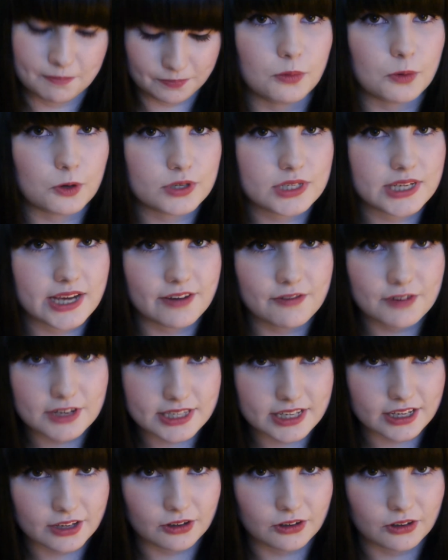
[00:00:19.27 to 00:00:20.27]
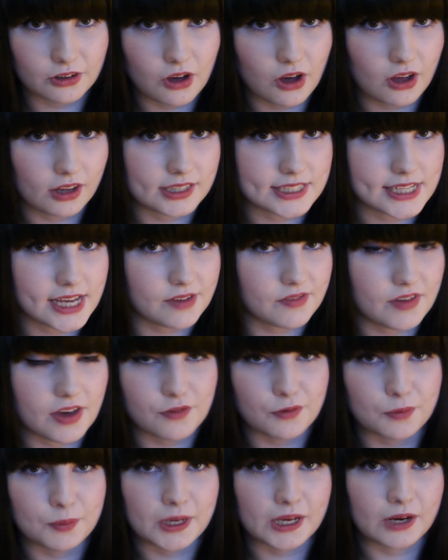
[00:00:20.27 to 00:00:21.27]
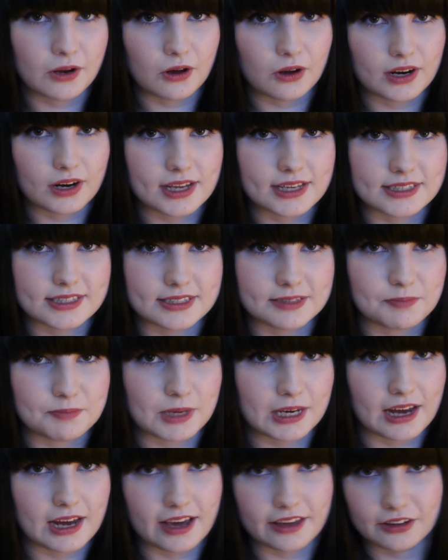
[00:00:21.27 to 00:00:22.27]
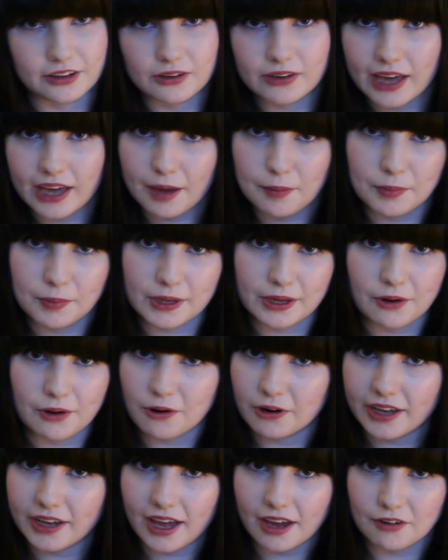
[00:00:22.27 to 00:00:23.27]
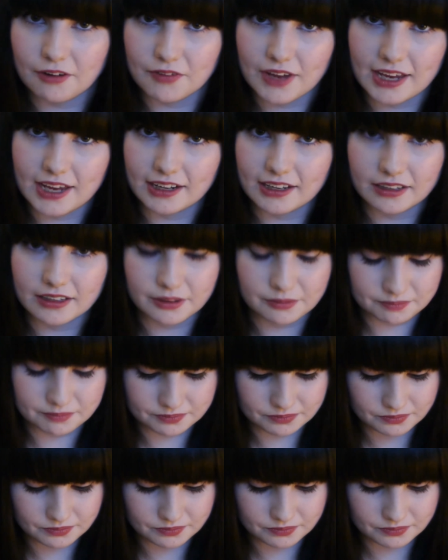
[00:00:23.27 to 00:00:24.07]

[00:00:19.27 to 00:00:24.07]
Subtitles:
Almost every single holiday I've ever been on has been either camping or caravanning.